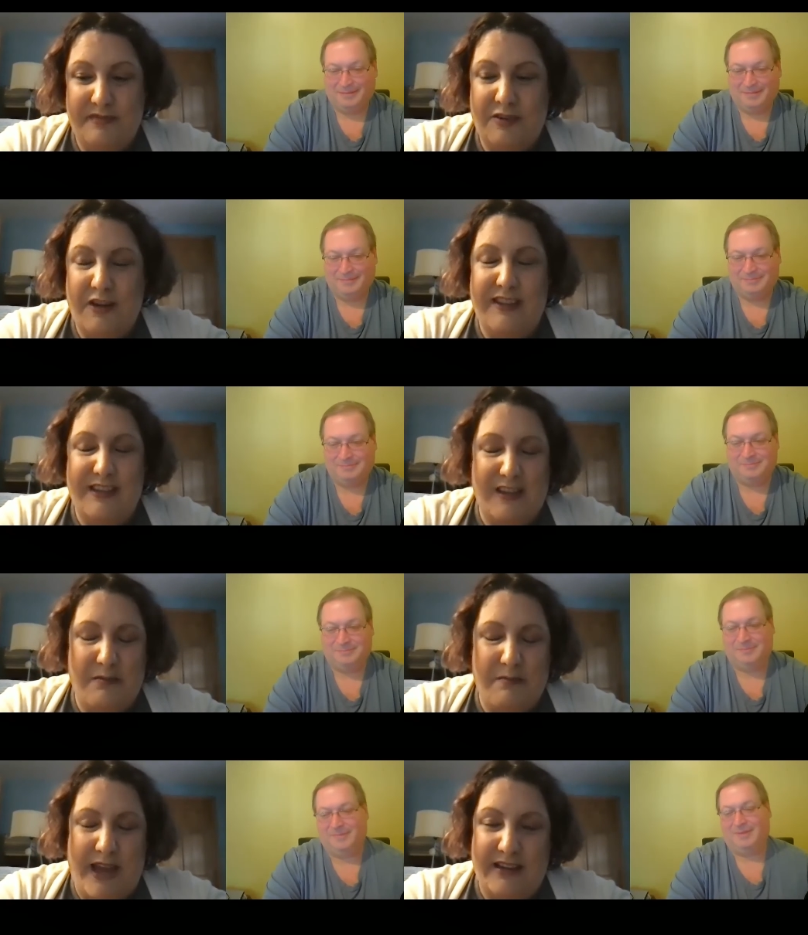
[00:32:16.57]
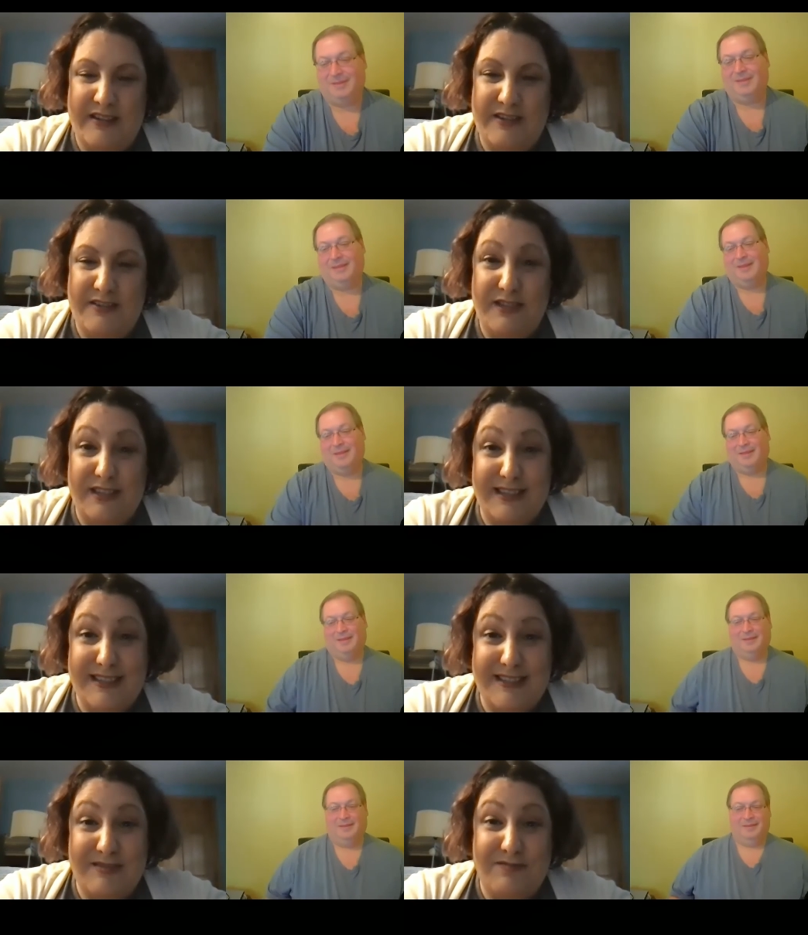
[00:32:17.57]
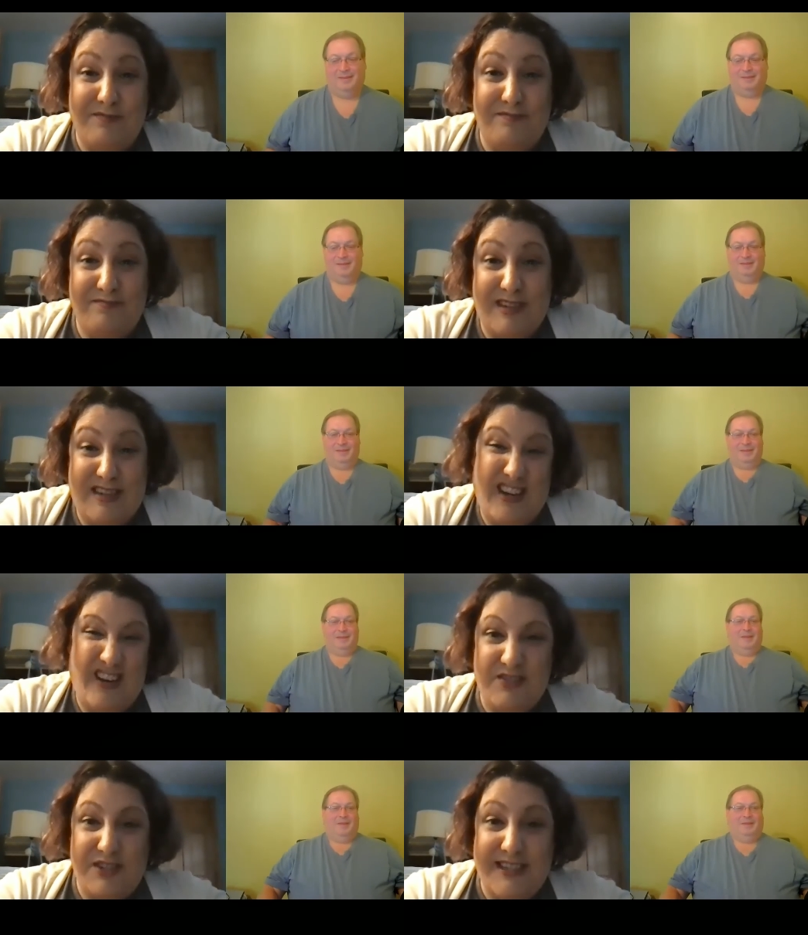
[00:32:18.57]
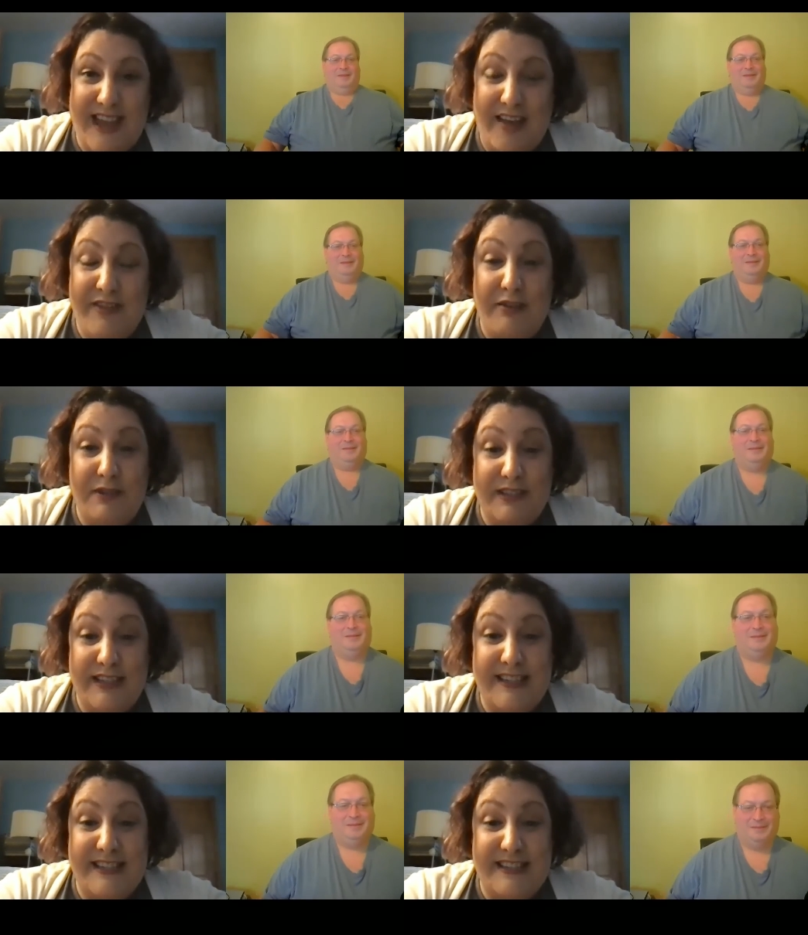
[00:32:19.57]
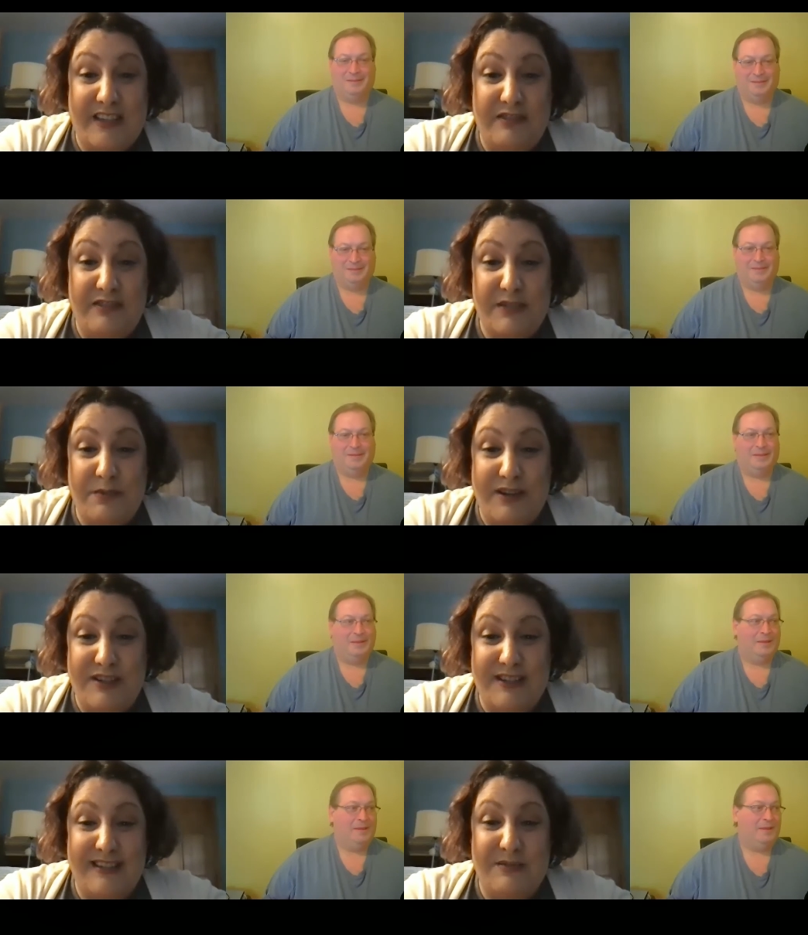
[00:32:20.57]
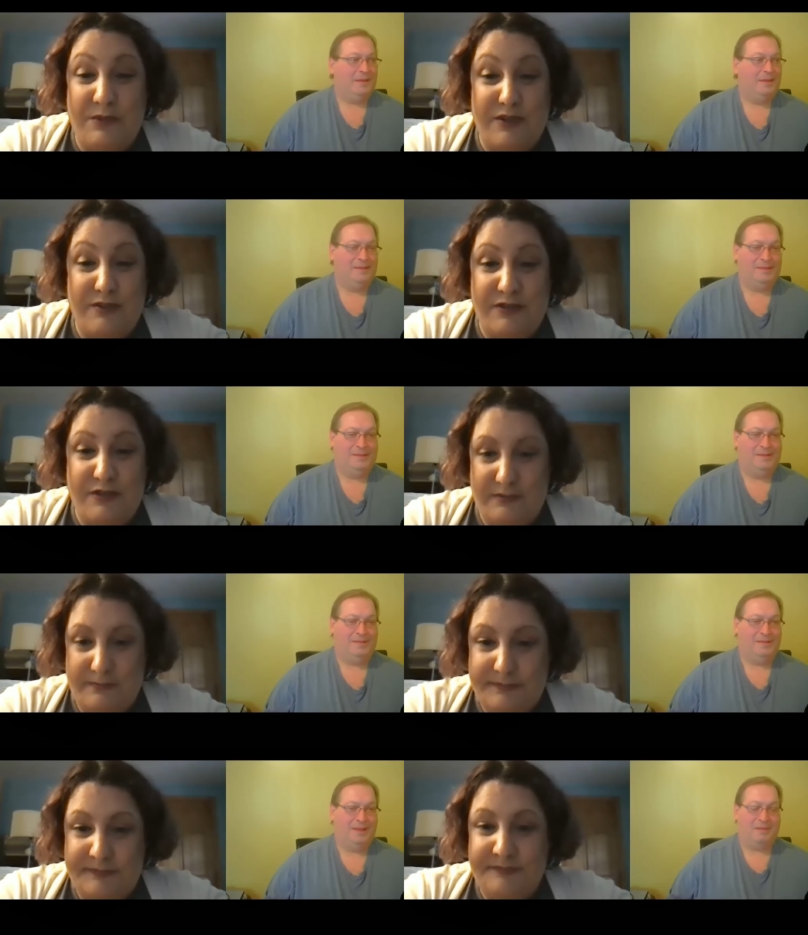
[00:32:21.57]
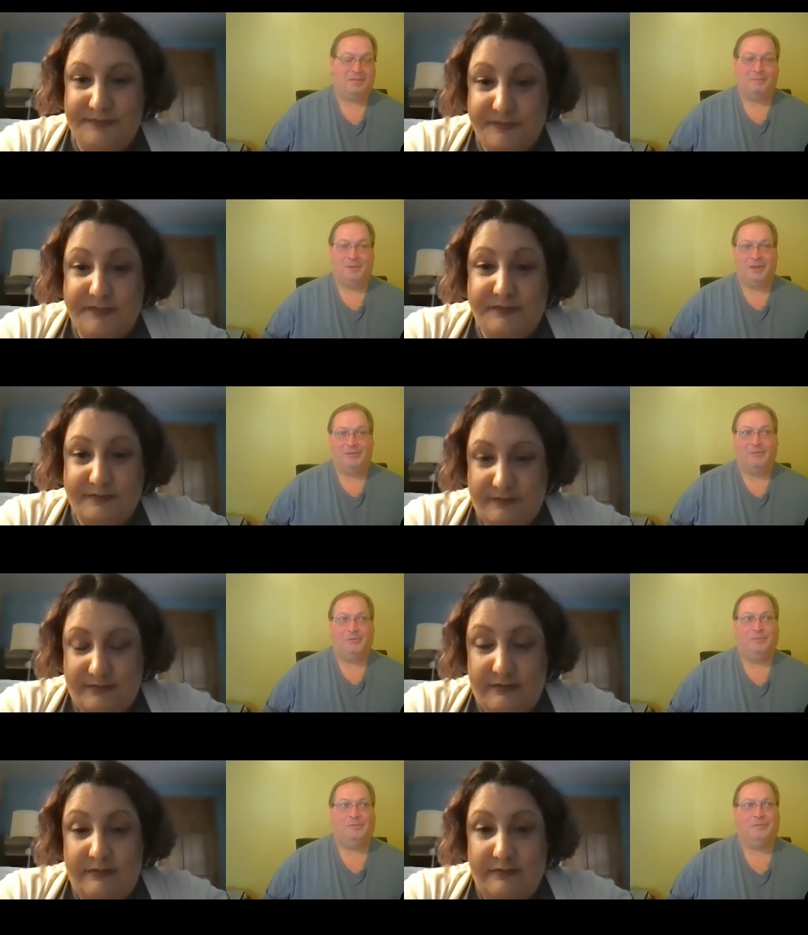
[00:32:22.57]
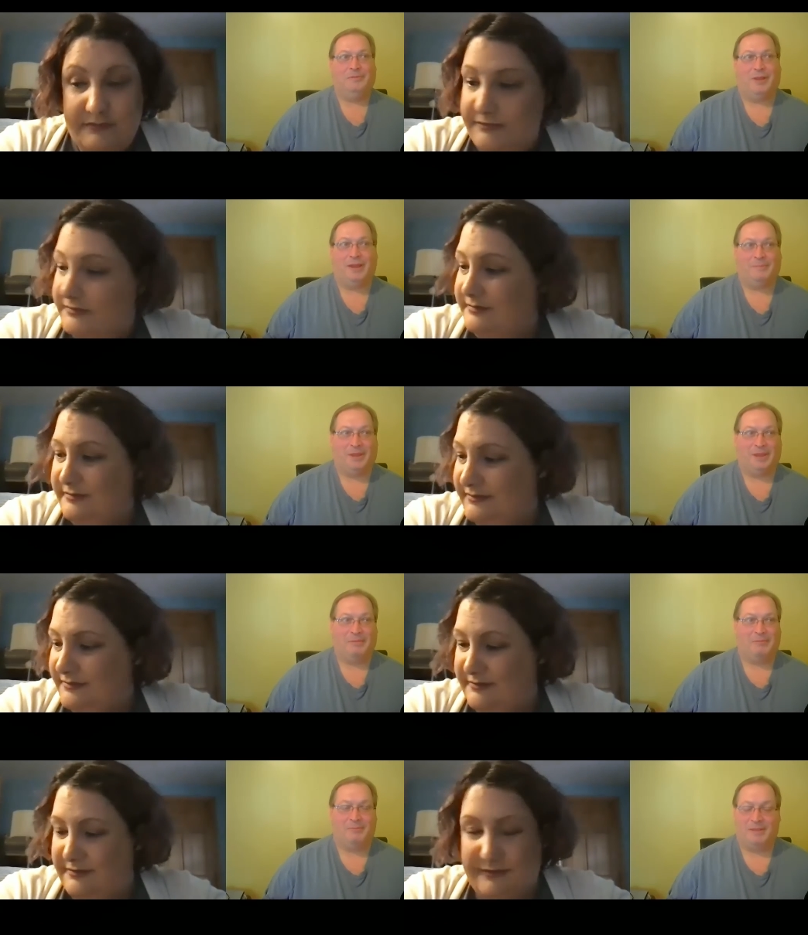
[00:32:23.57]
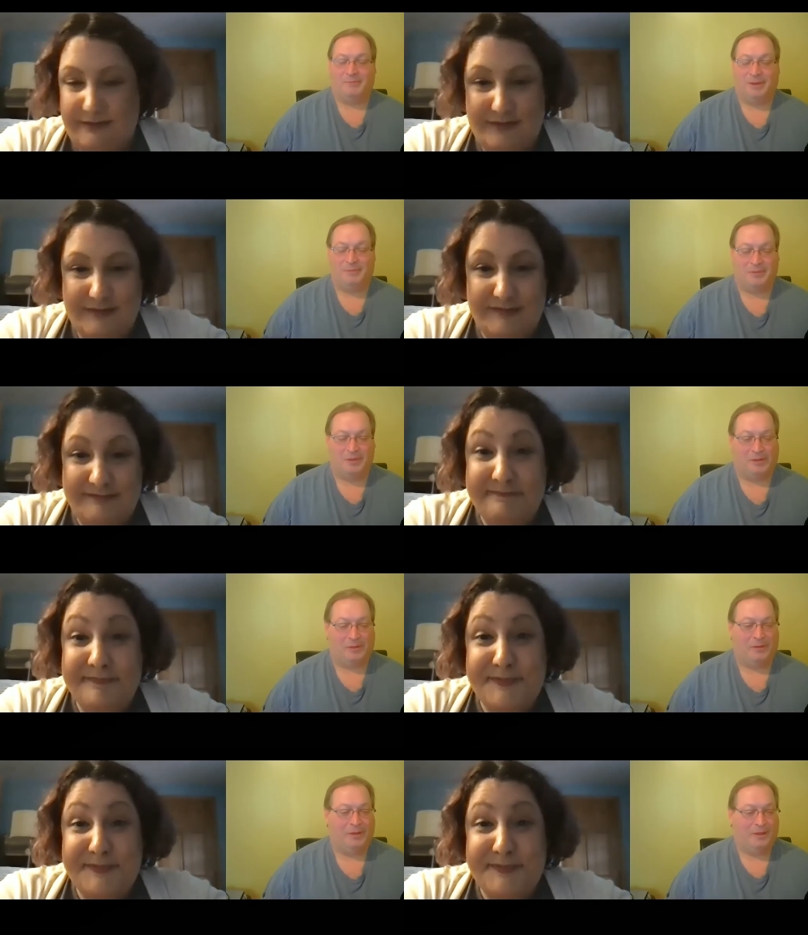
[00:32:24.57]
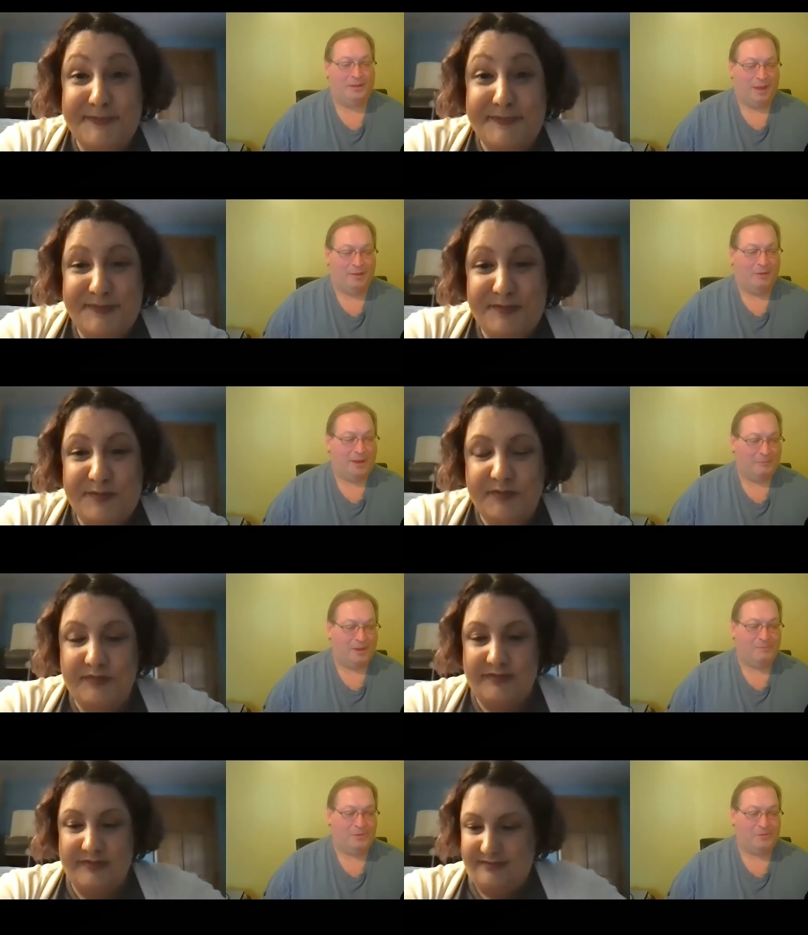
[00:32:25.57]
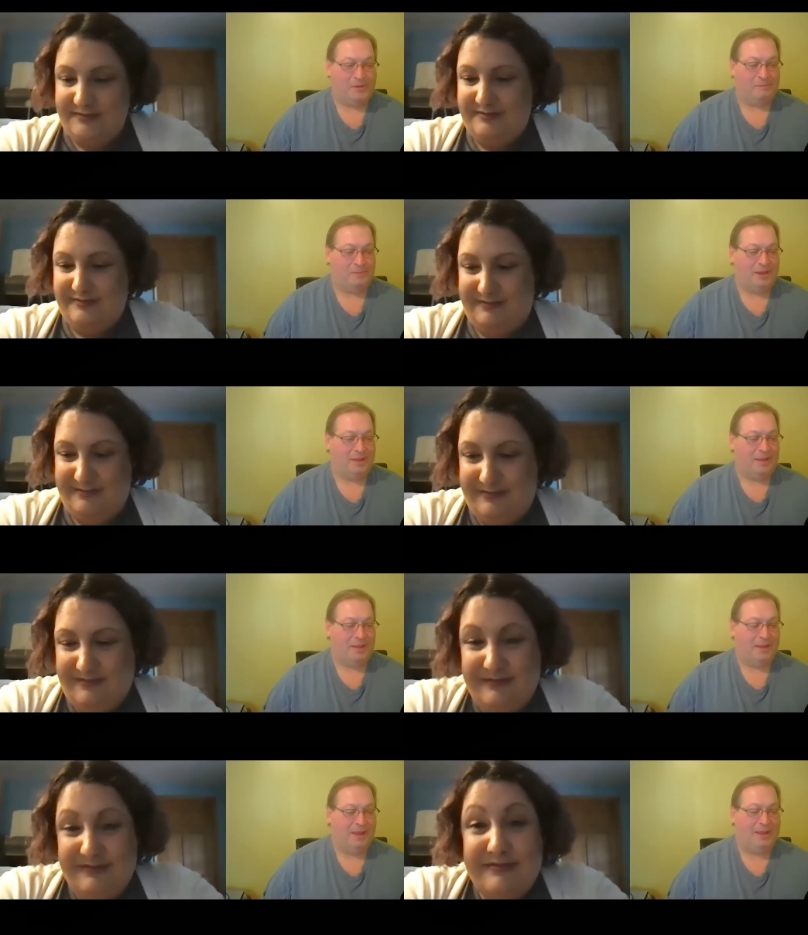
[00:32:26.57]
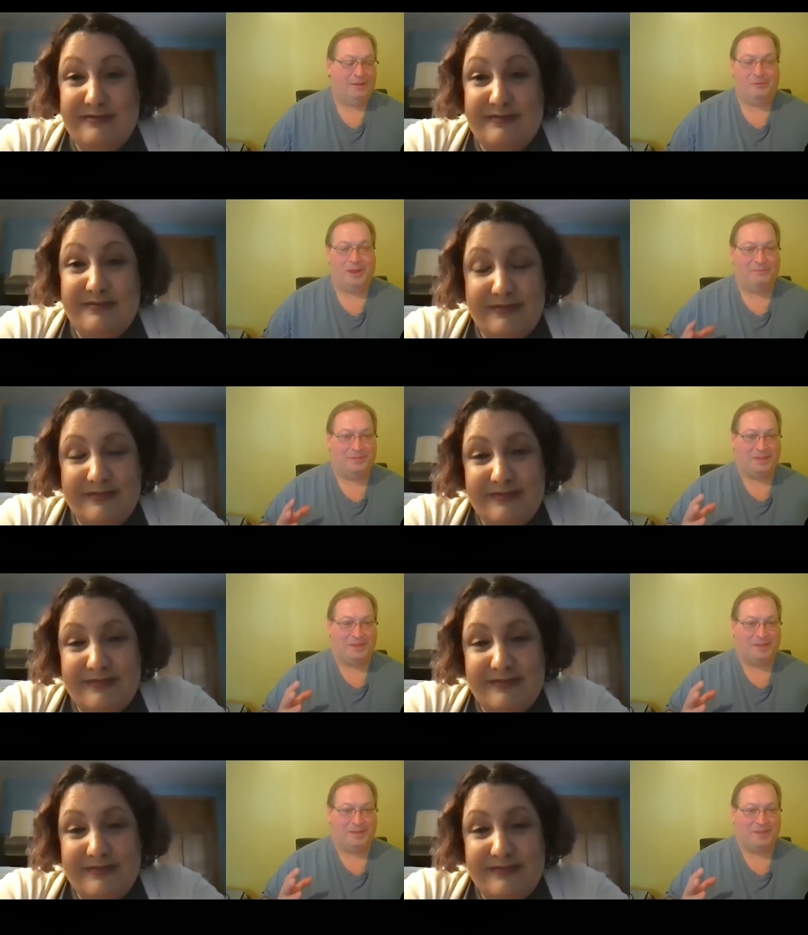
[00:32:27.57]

Speaker 1: great thing to come back to, and you know, just to have that release and self expression is wonderful.
Speaker 2: As somebody who tried to play instruments when he was younger I know how to read music, but I, I, I don't have the